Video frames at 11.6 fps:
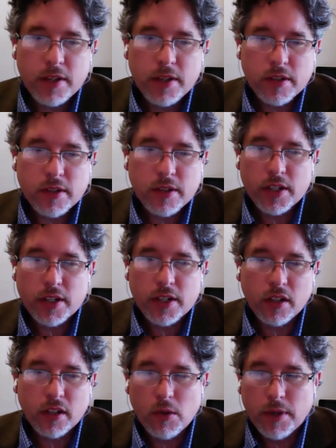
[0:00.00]
in the
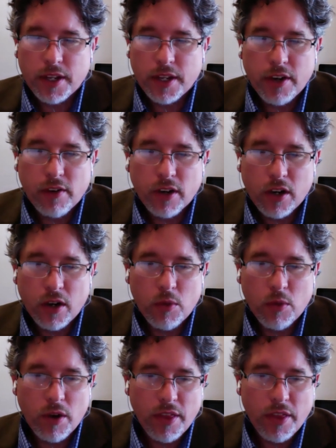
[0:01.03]
Boston Globe about a year ago
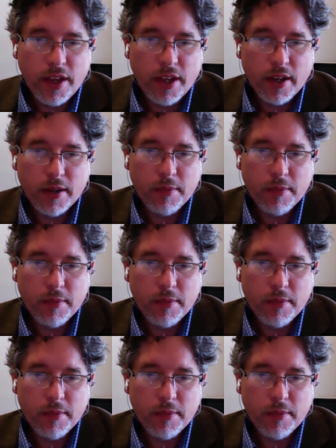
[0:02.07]
where they,